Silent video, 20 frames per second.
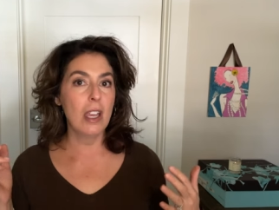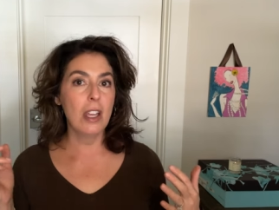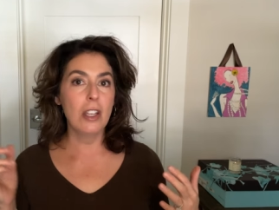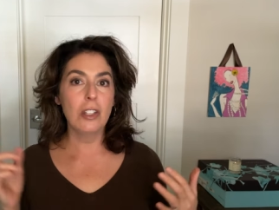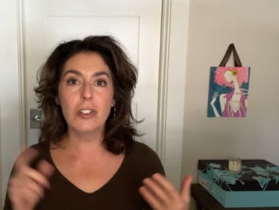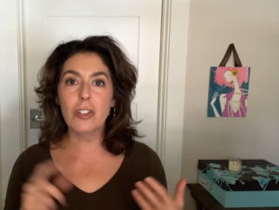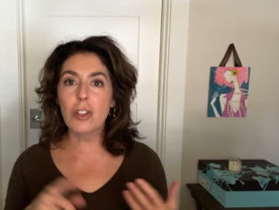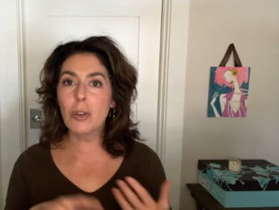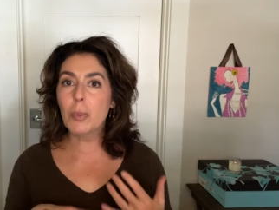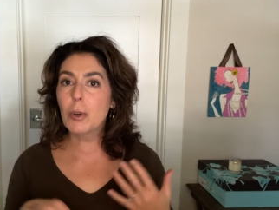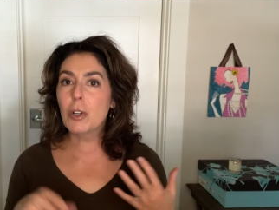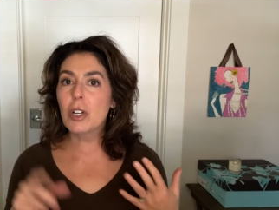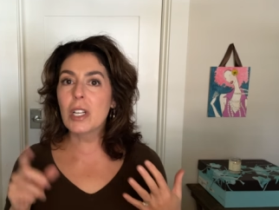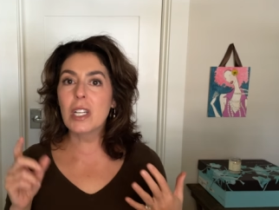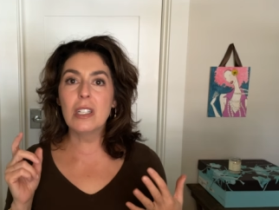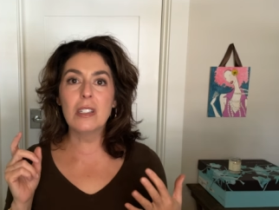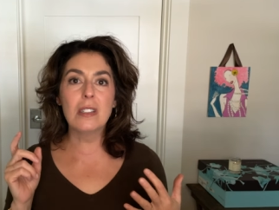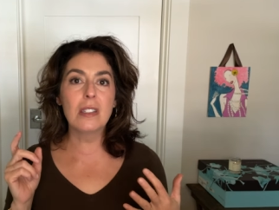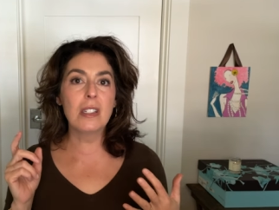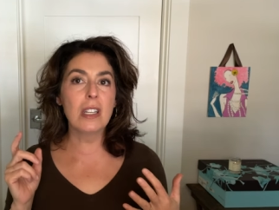super
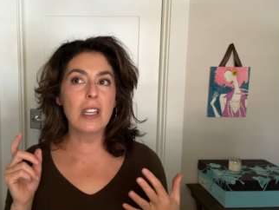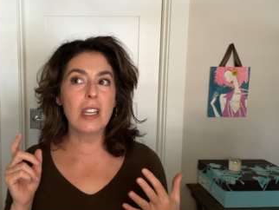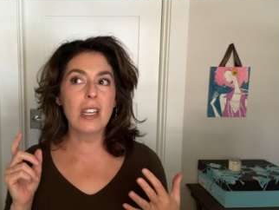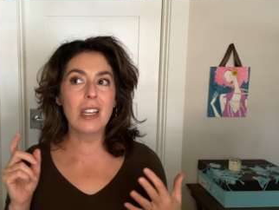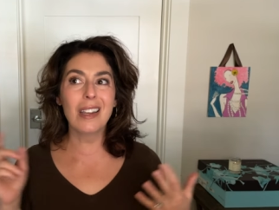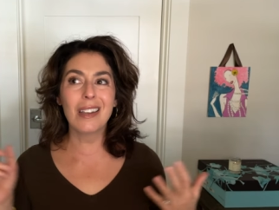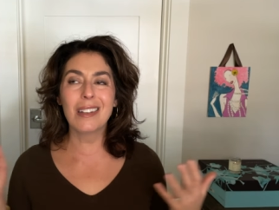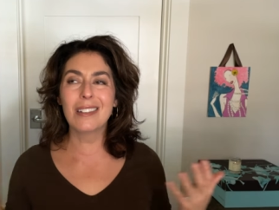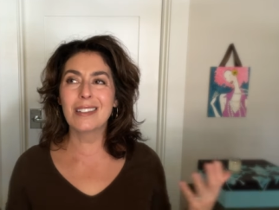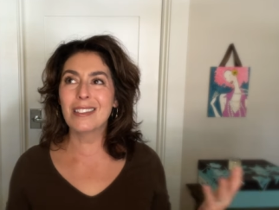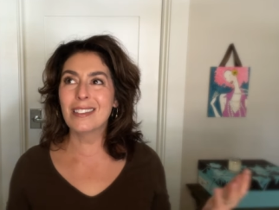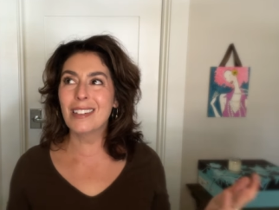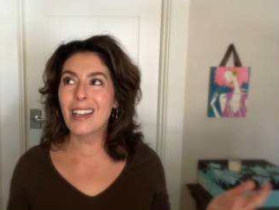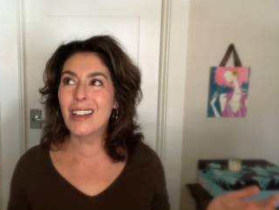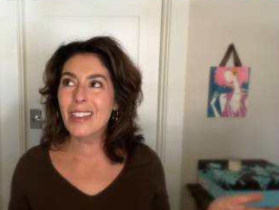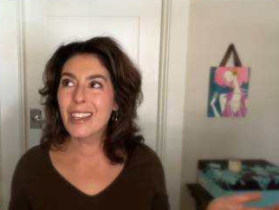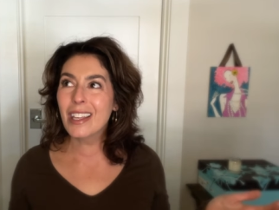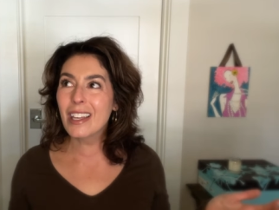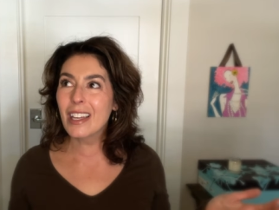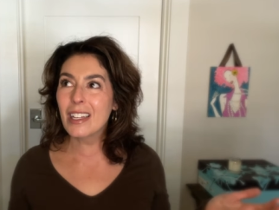easy.
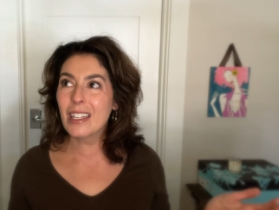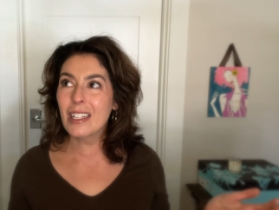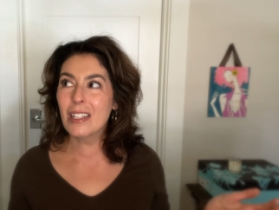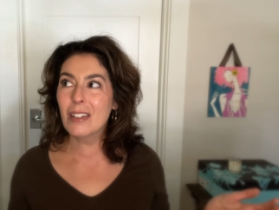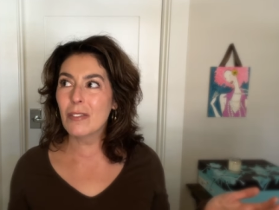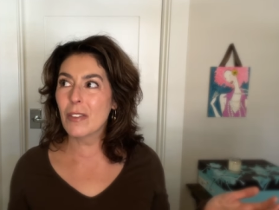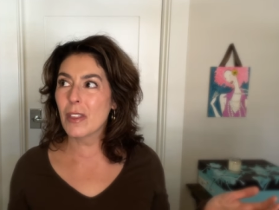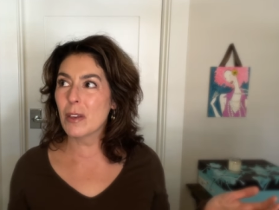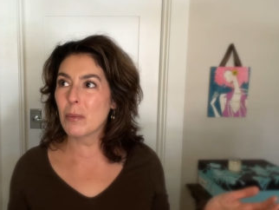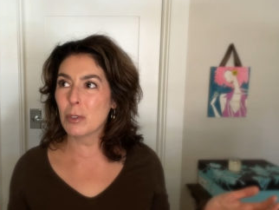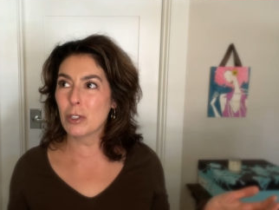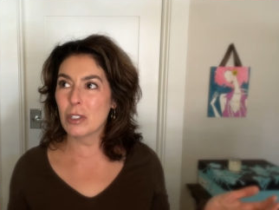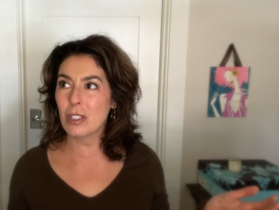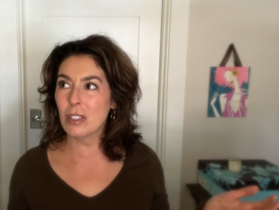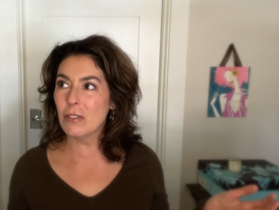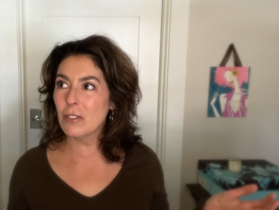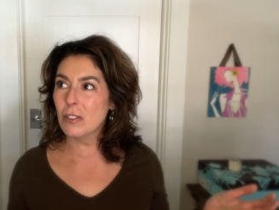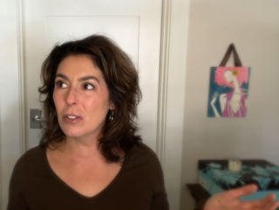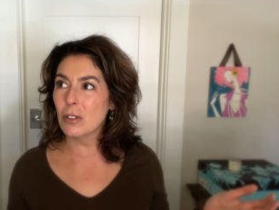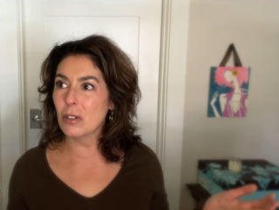Not that any of them are
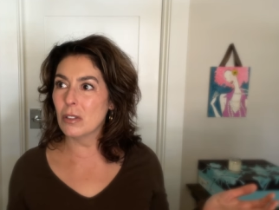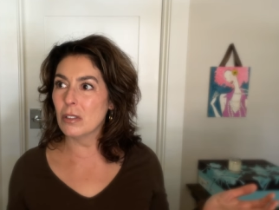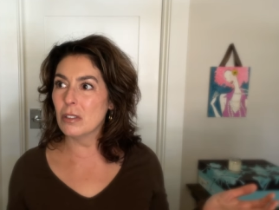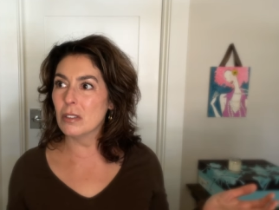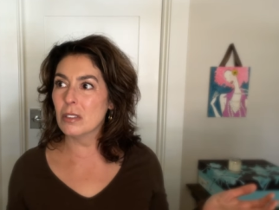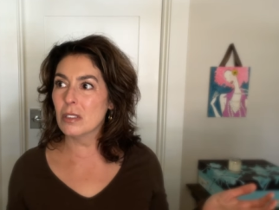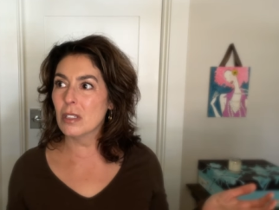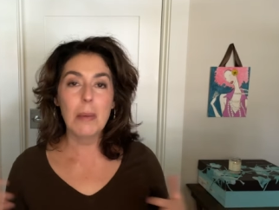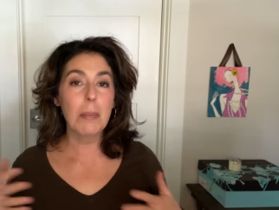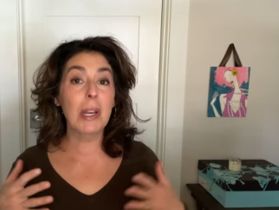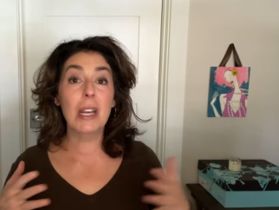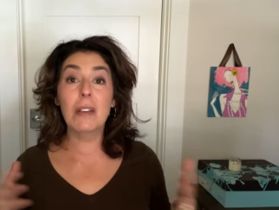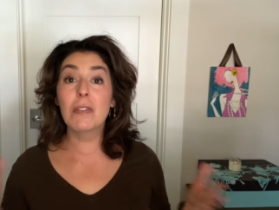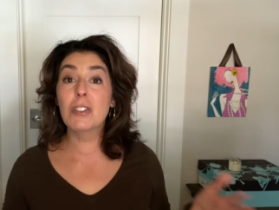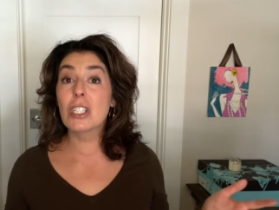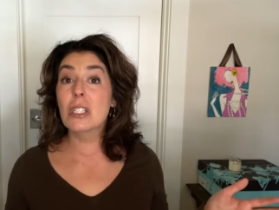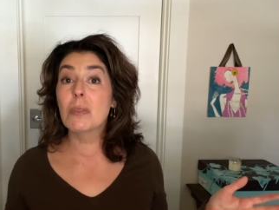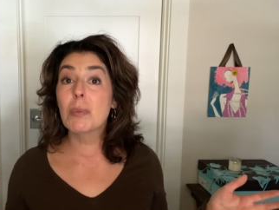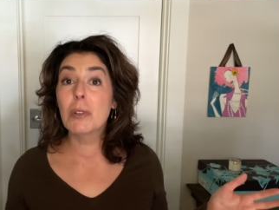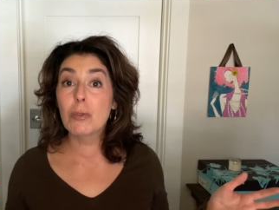difficult, but I've
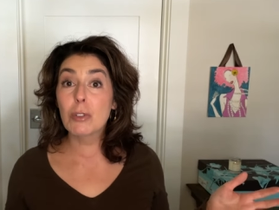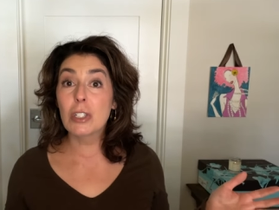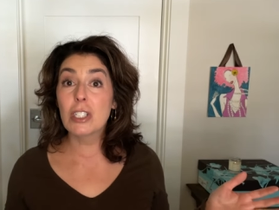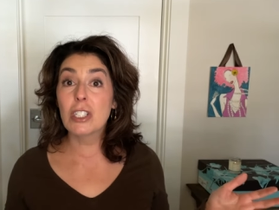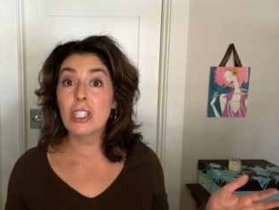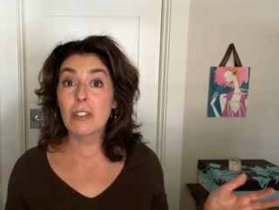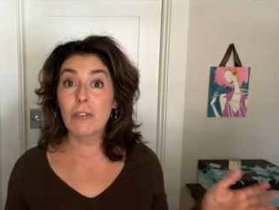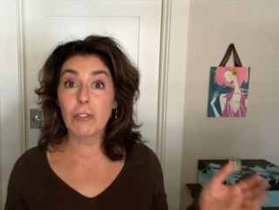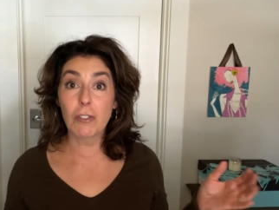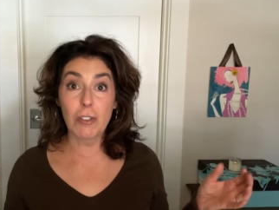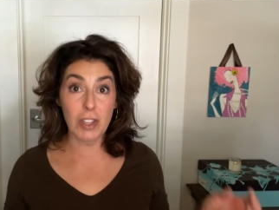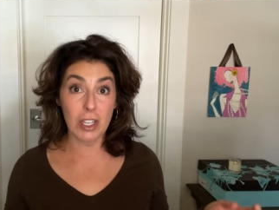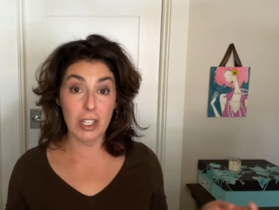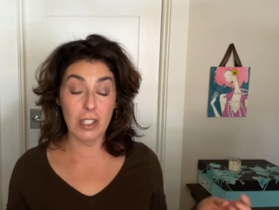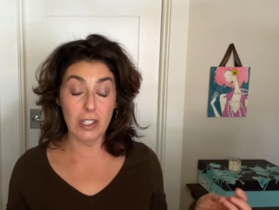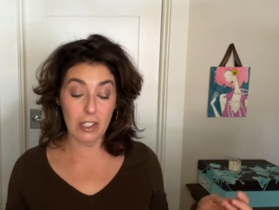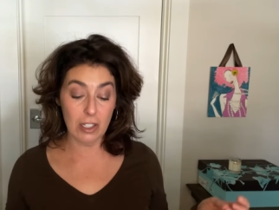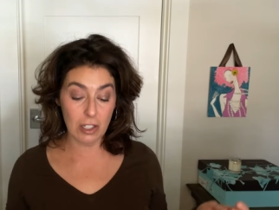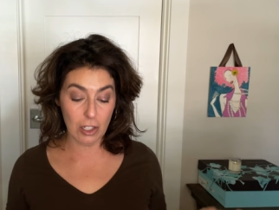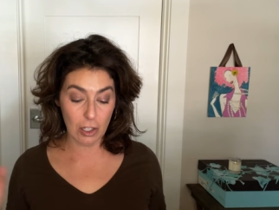just been reaching for
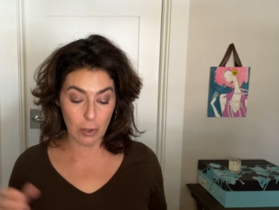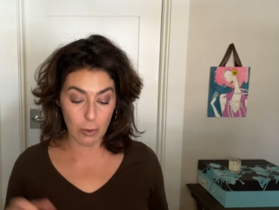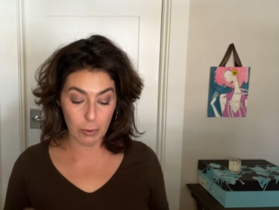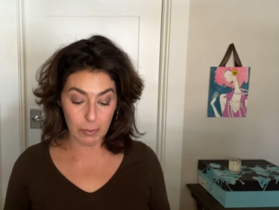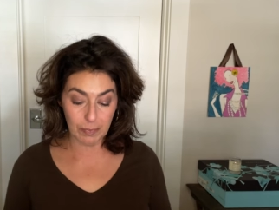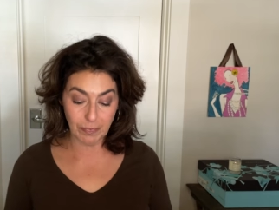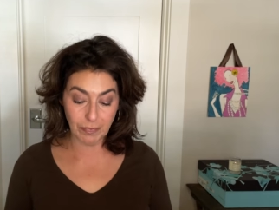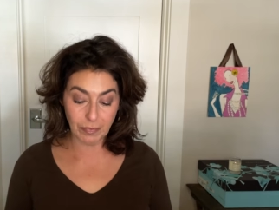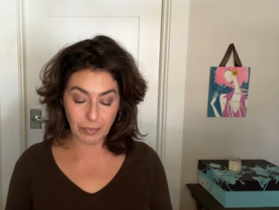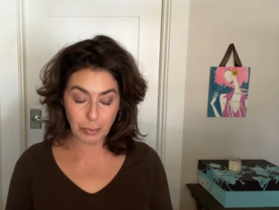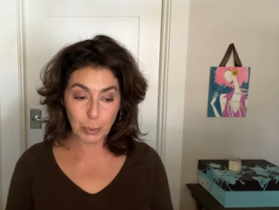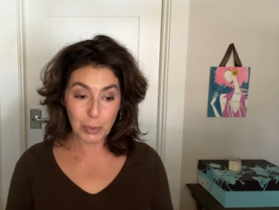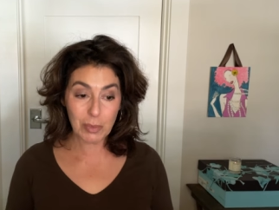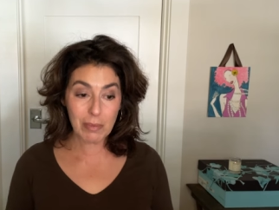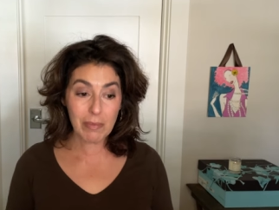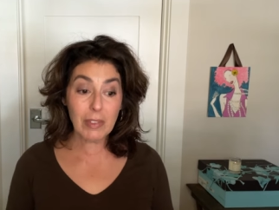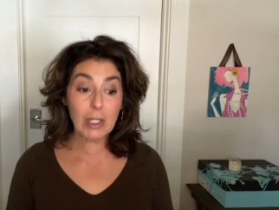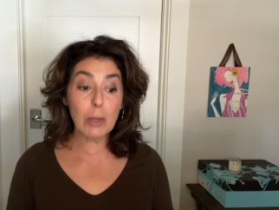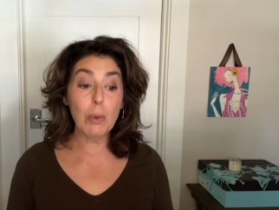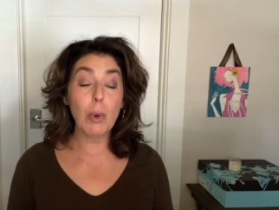these two.
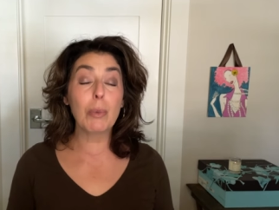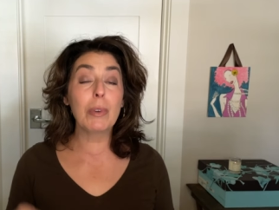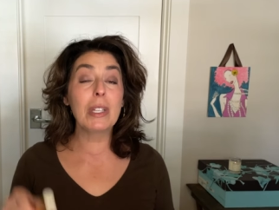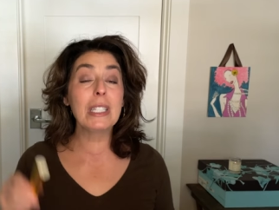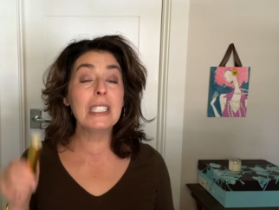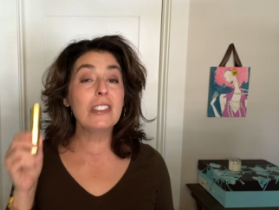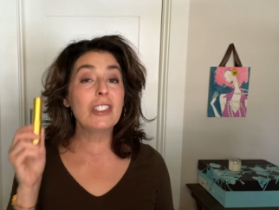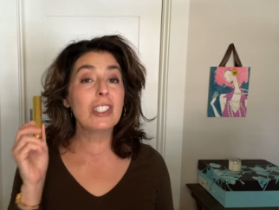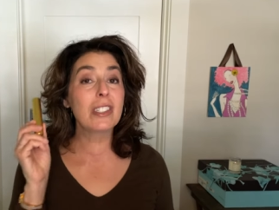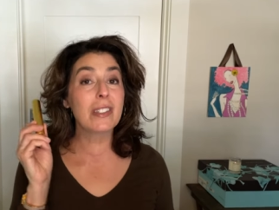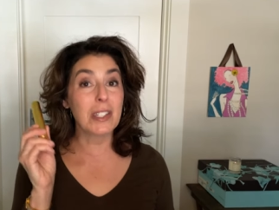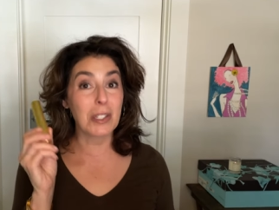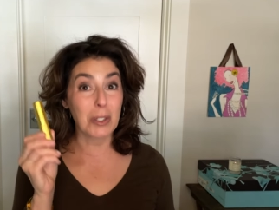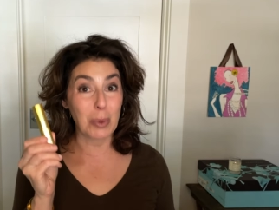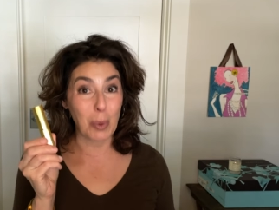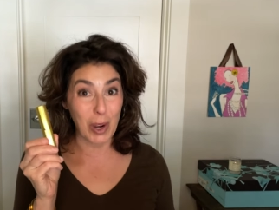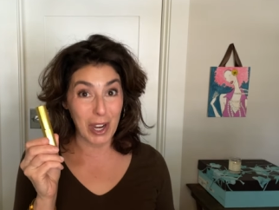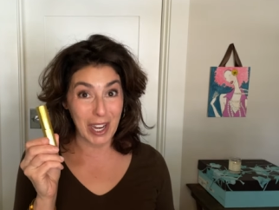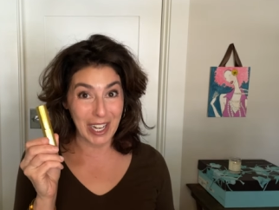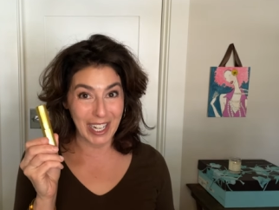Well, really just this
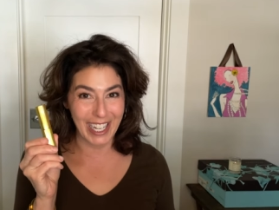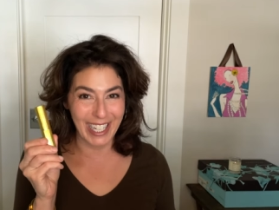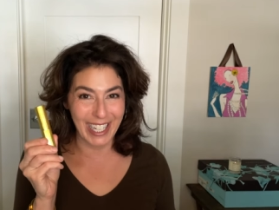one,